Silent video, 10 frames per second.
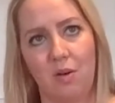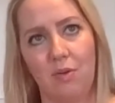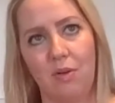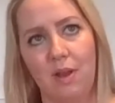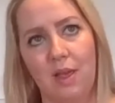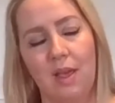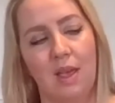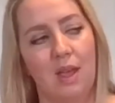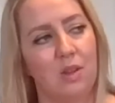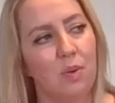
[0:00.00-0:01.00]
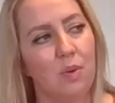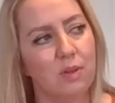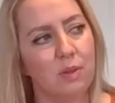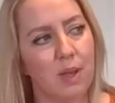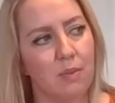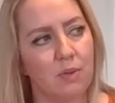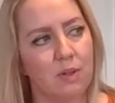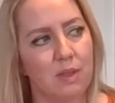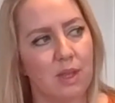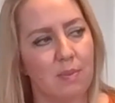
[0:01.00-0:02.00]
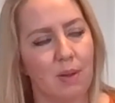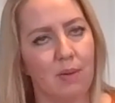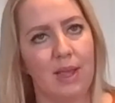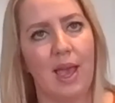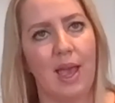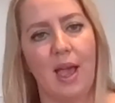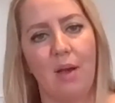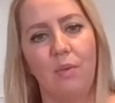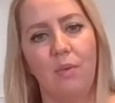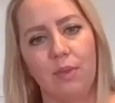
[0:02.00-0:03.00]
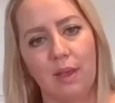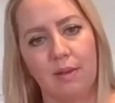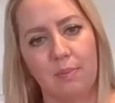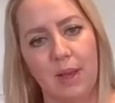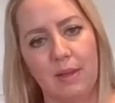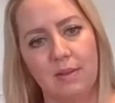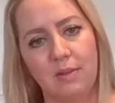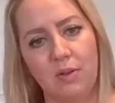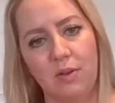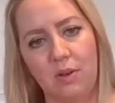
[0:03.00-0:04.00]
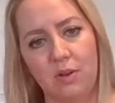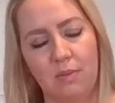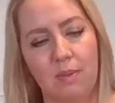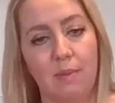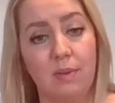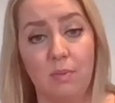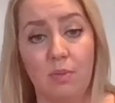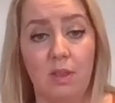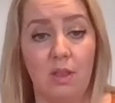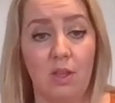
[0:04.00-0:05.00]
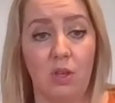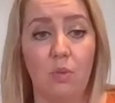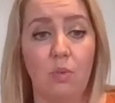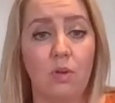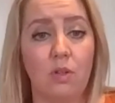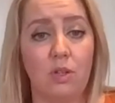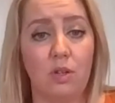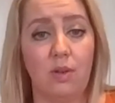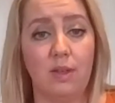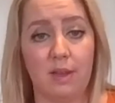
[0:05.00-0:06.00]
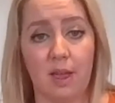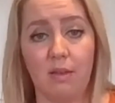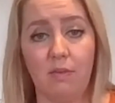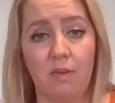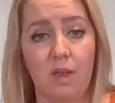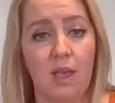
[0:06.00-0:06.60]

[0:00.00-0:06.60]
on. And you also might want to think about like how that's passed on. You know, it might be something that you want to do yourself.